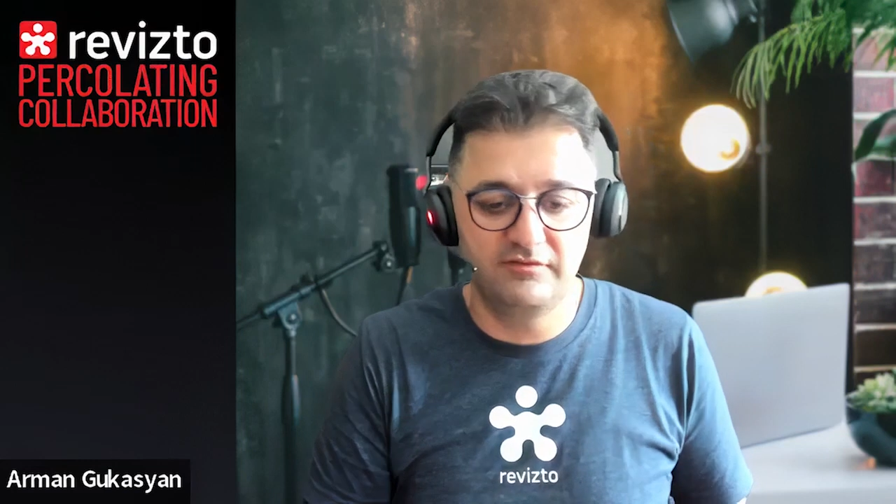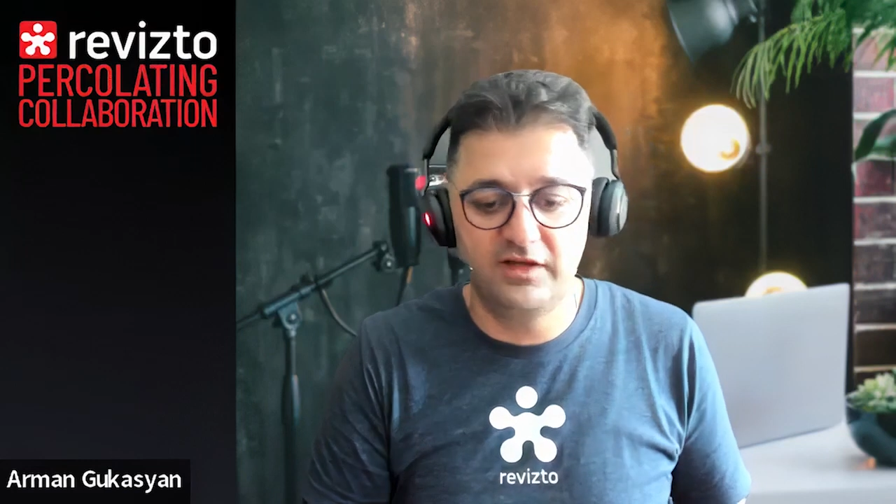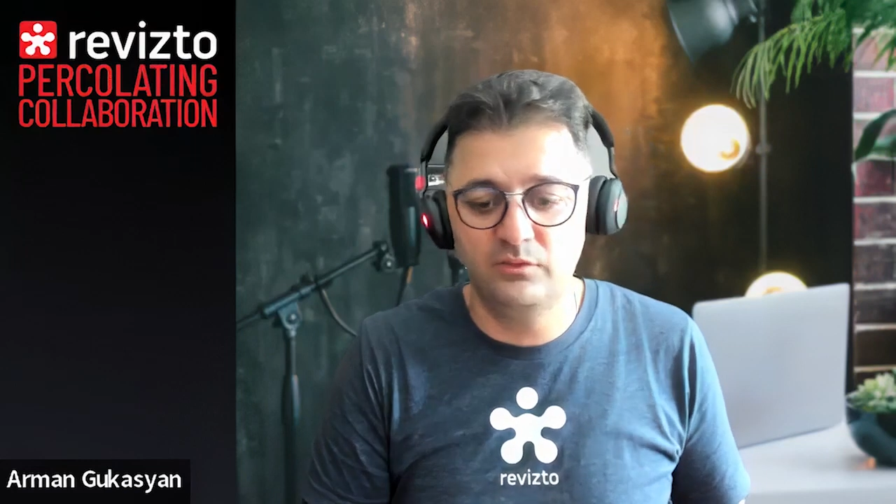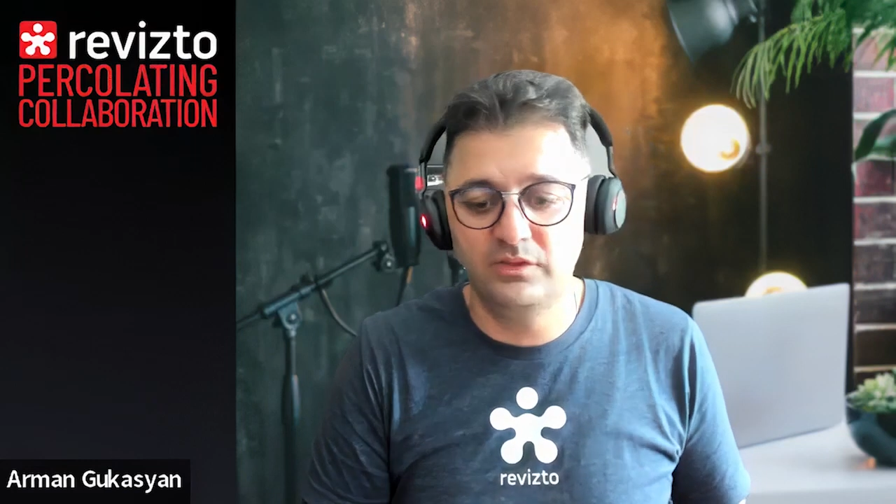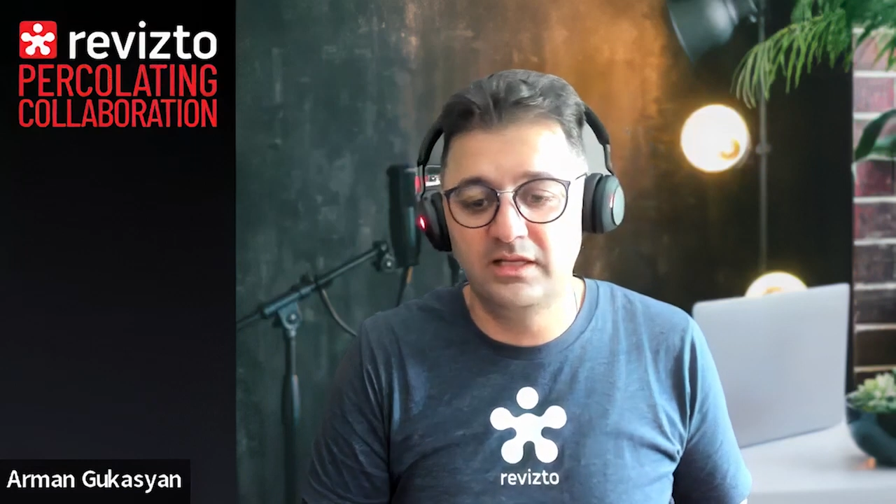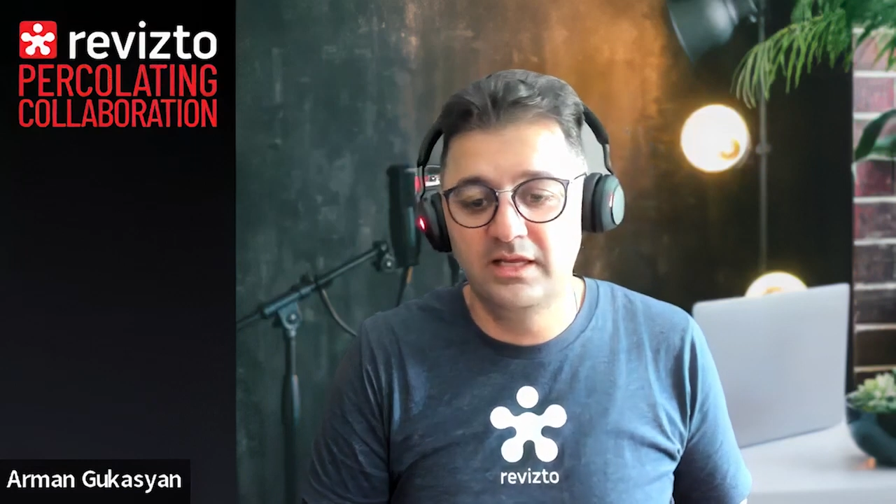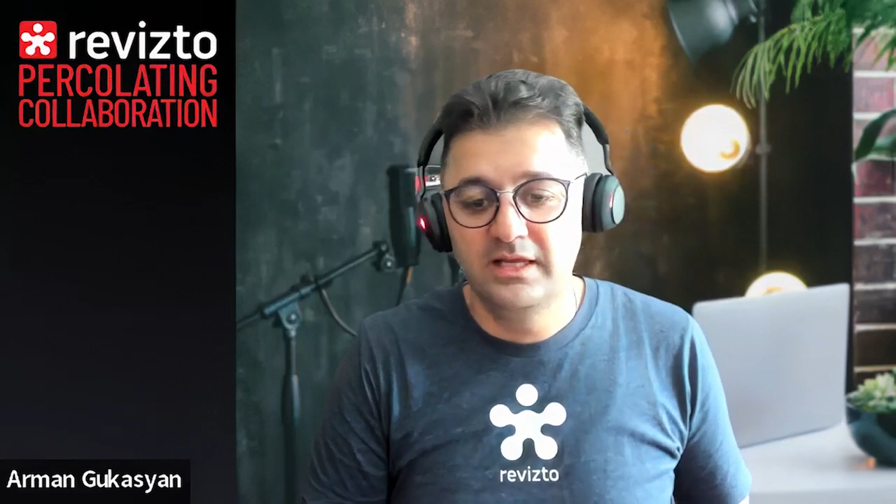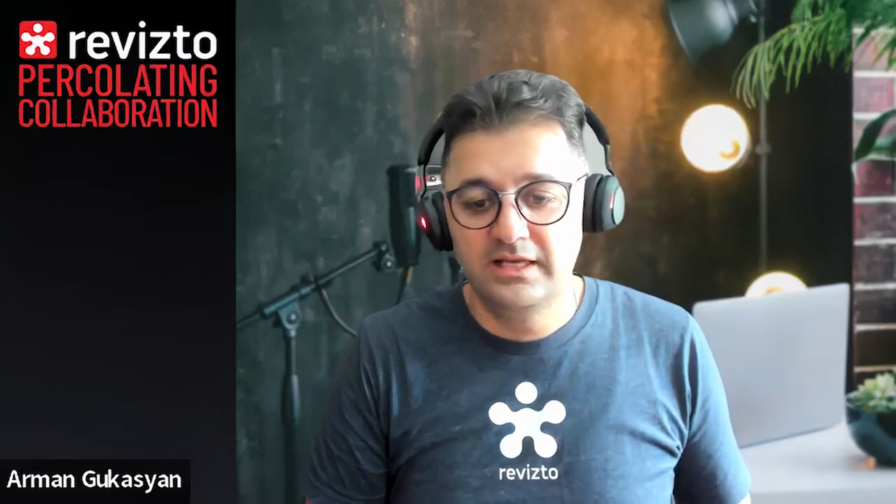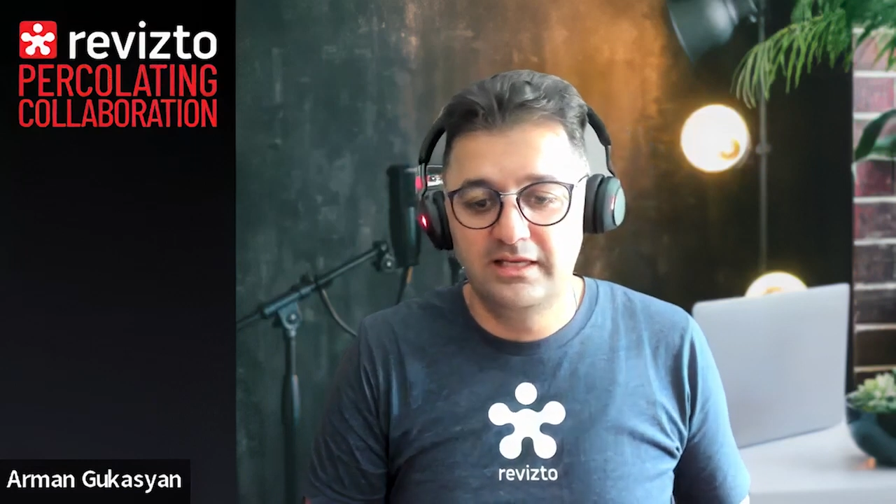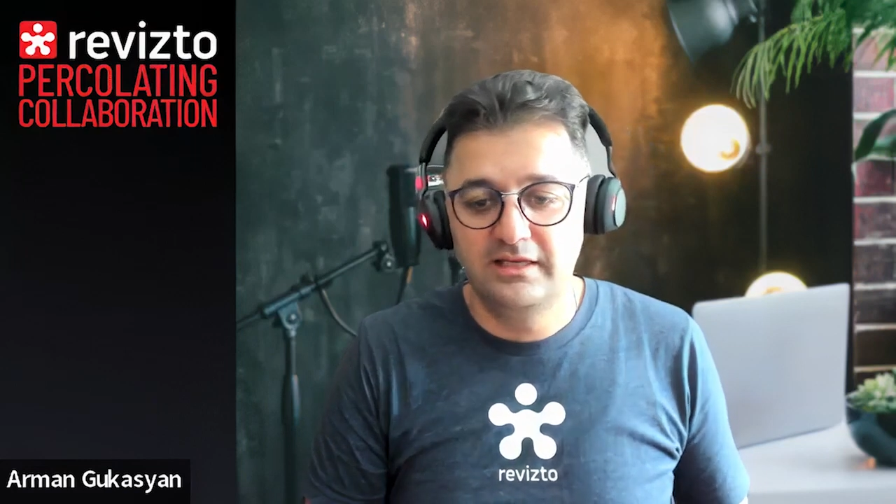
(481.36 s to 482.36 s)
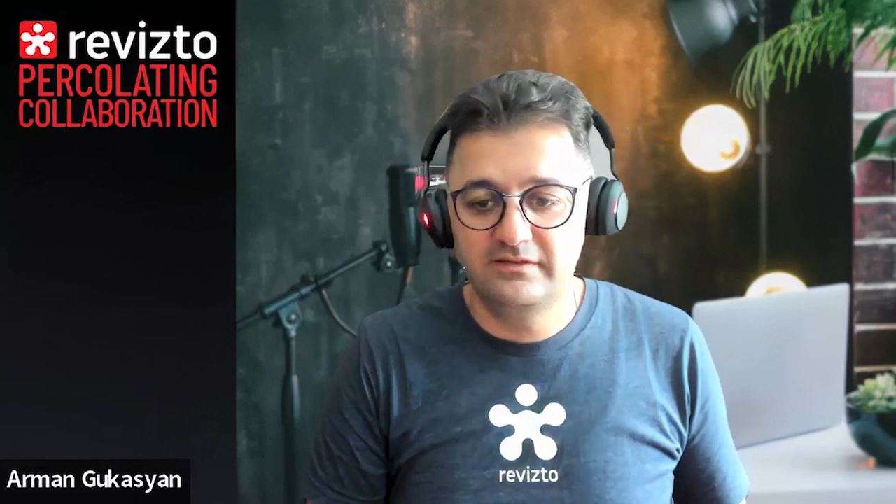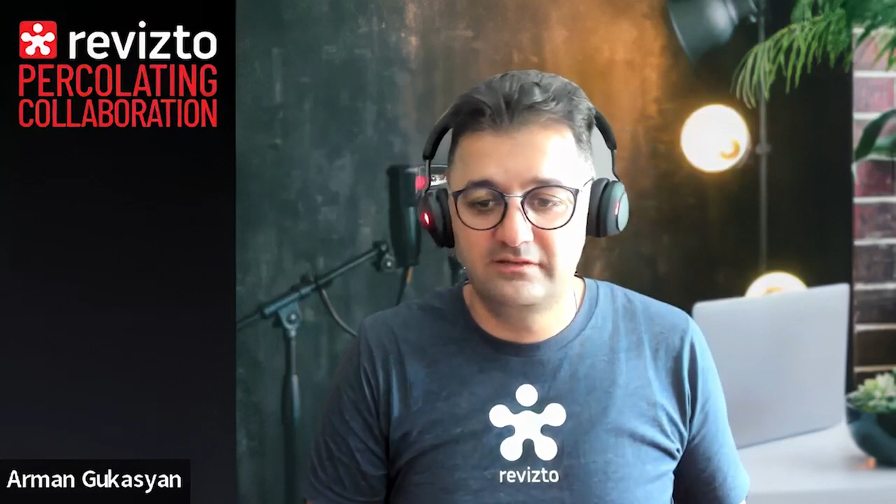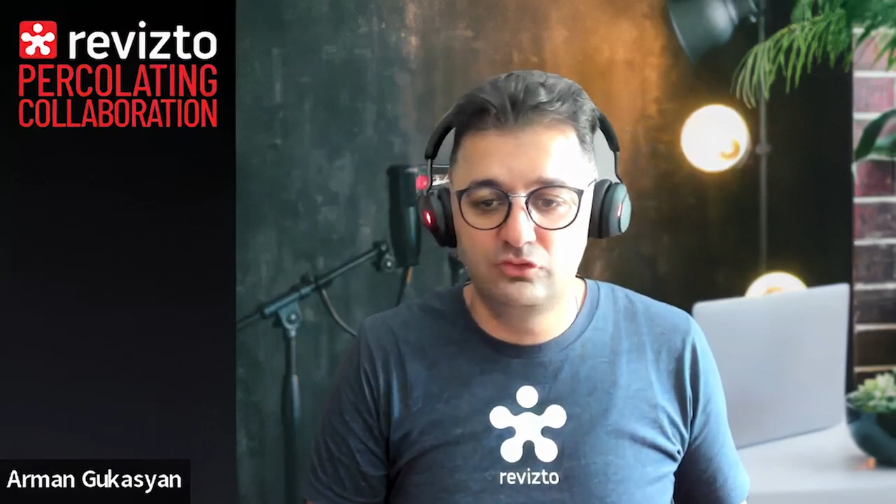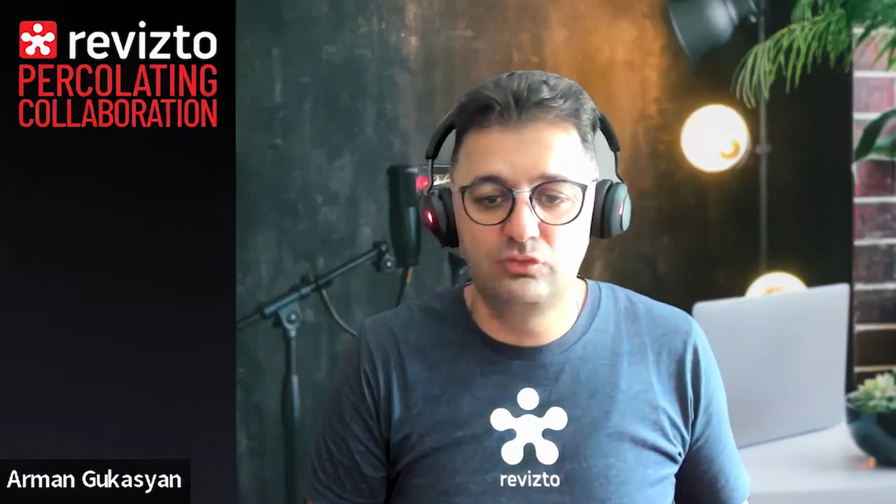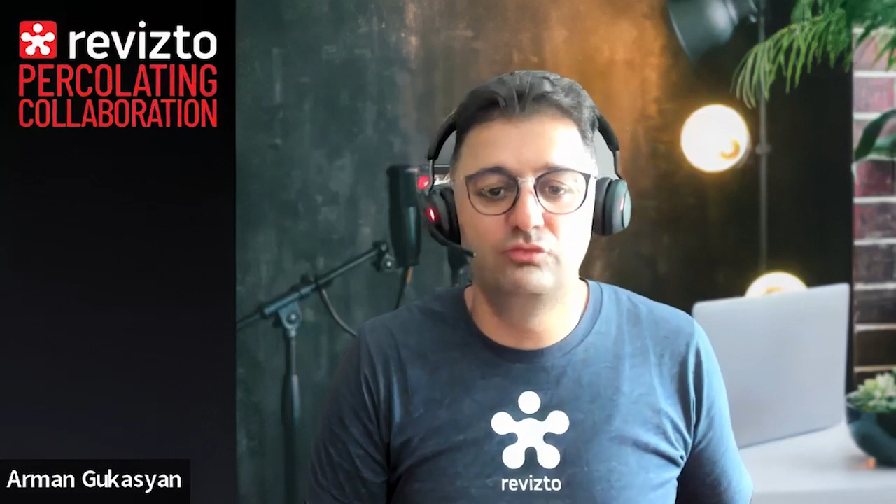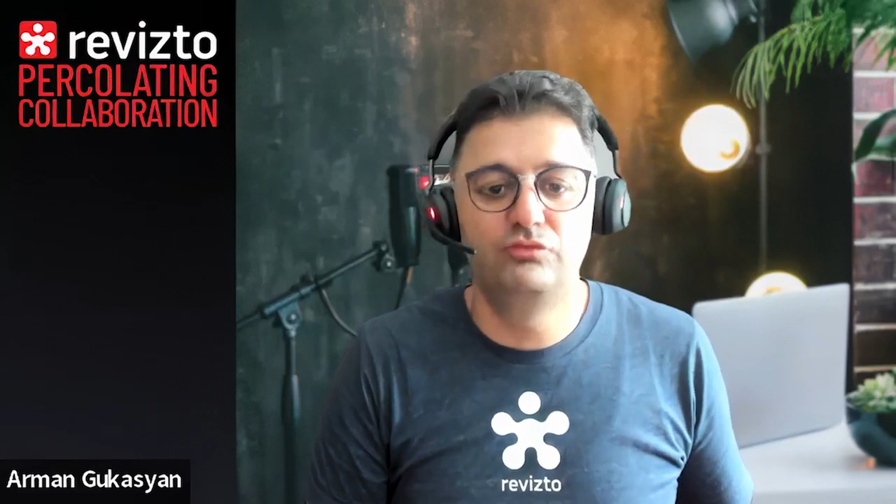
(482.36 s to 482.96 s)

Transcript: I founded, is to